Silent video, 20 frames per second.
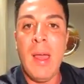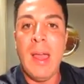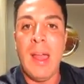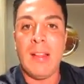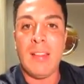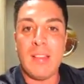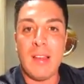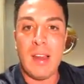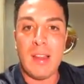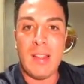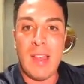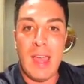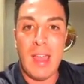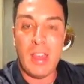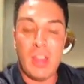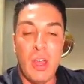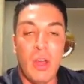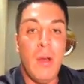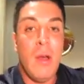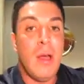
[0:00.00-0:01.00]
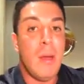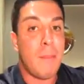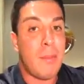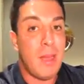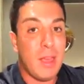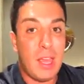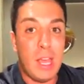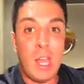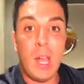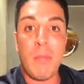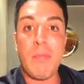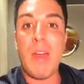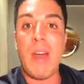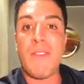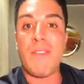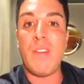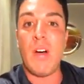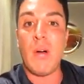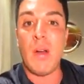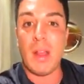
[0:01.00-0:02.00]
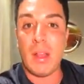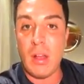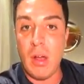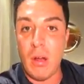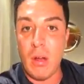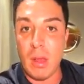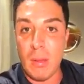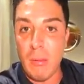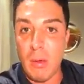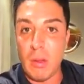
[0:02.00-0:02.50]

It's going to take you picking up that phone and calling